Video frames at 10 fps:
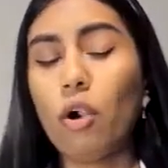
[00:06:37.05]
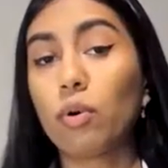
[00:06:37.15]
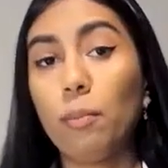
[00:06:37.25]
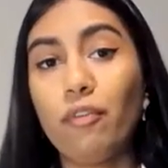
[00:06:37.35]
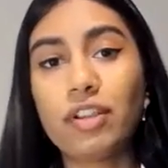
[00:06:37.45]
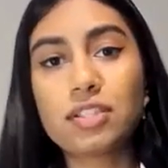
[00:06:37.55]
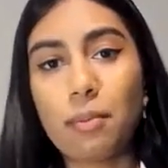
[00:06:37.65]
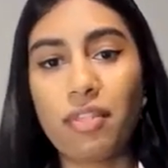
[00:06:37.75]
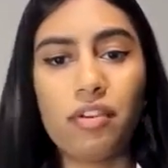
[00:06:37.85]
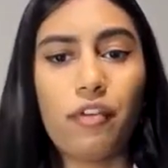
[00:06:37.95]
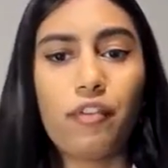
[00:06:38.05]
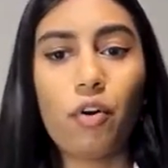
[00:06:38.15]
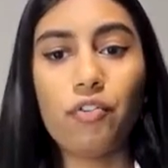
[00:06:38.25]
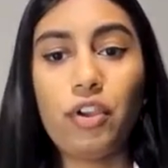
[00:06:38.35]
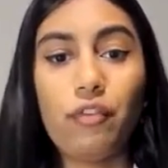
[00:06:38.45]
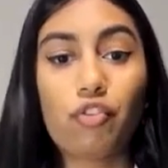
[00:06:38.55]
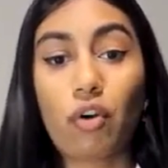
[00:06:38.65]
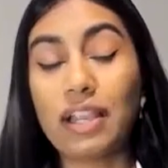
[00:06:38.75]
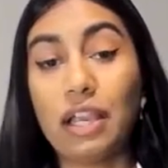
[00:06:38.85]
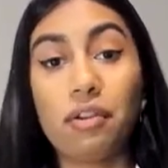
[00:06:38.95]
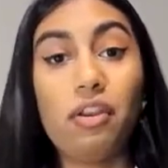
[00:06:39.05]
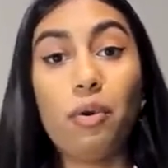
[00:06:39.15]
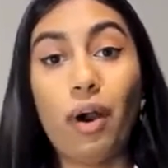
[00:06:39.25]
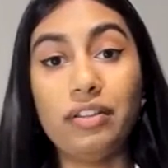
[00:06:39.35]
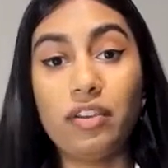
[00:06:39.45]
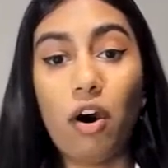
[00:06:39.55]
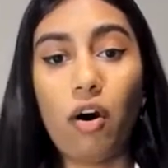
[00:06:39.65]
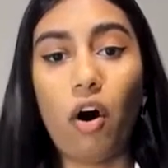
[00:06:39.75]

removing some of the difficulty of trying out a new idea